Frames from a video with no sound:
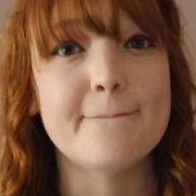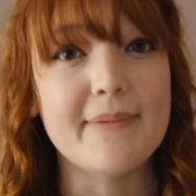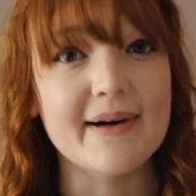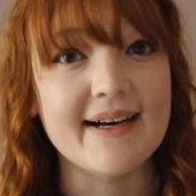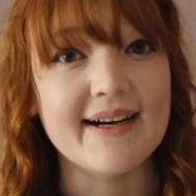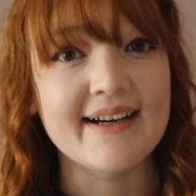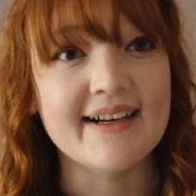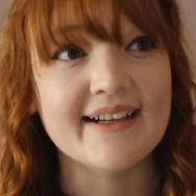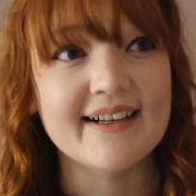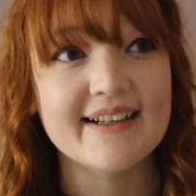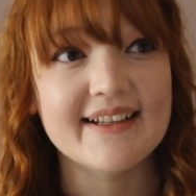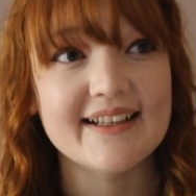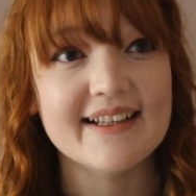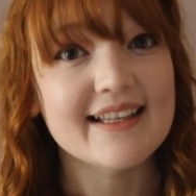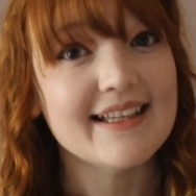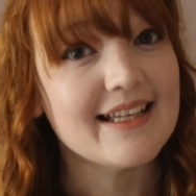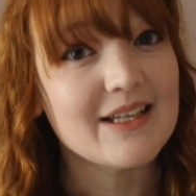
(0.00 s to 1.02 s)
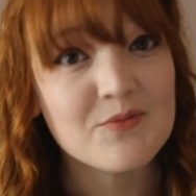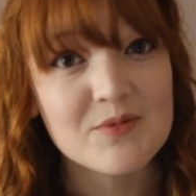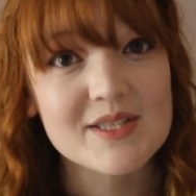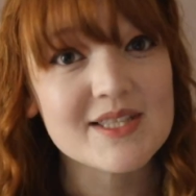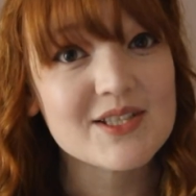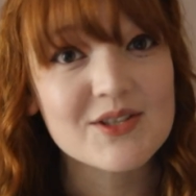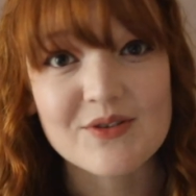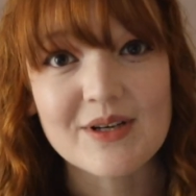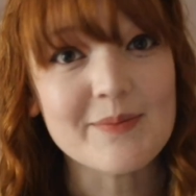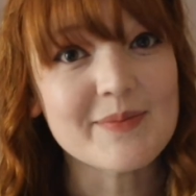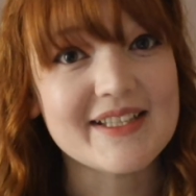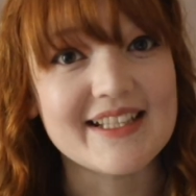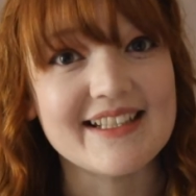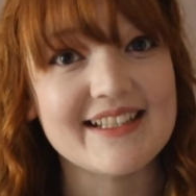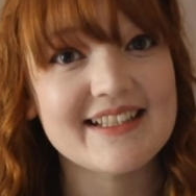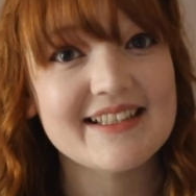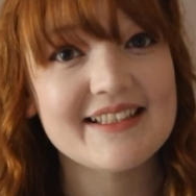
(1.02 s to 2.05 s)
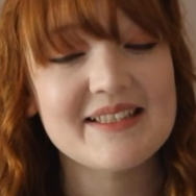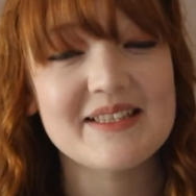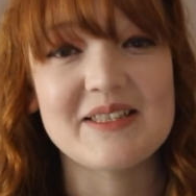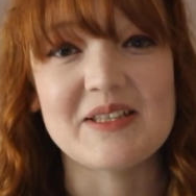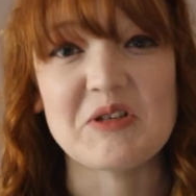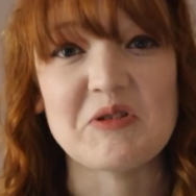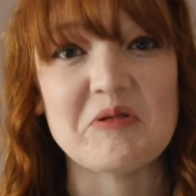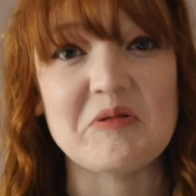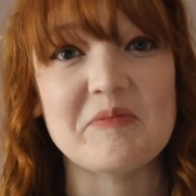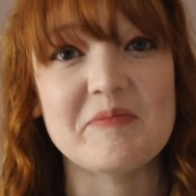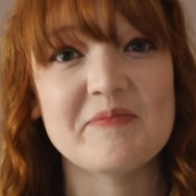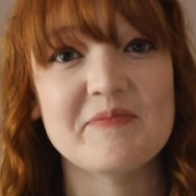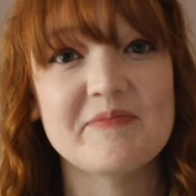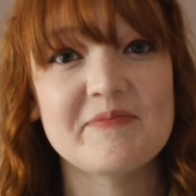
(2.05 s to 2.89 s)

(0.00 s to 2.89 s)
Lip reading: but it was scripted. So